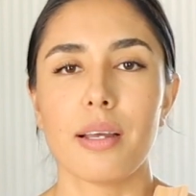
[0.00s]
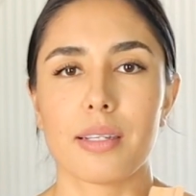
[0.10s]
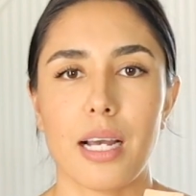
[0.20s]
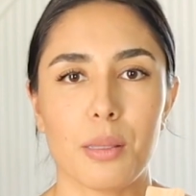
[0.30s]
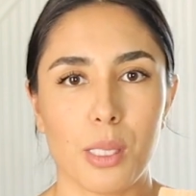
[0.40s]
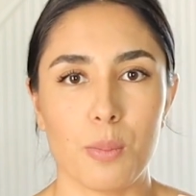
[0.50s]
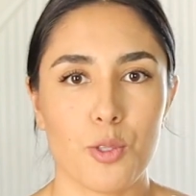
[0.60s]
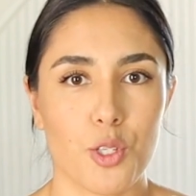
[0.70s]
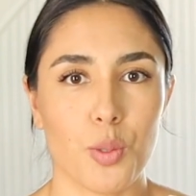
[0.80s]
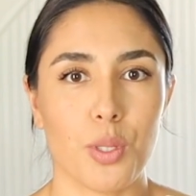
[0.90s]
cut them
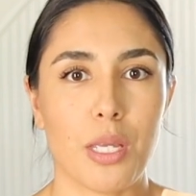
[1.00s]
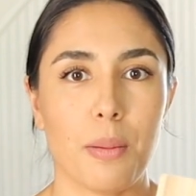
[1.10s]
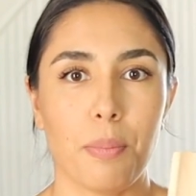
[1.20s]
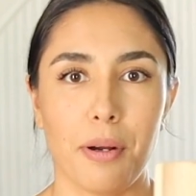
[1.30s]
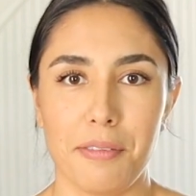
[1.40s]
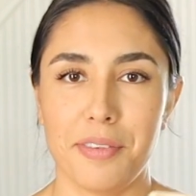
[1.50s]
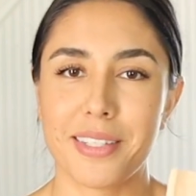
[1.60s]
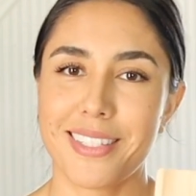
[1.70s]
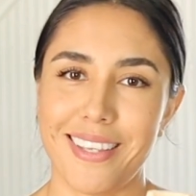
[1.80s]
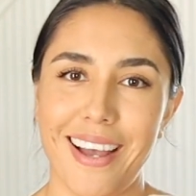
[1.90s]
to the
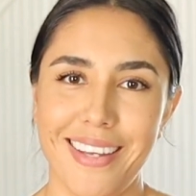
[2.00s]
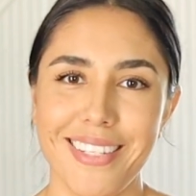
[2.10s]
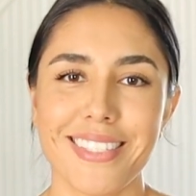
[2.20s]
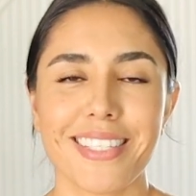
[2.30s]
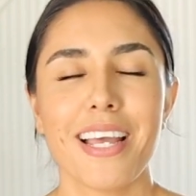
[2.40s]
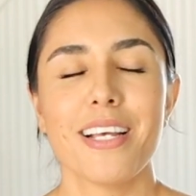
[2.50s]
perfect size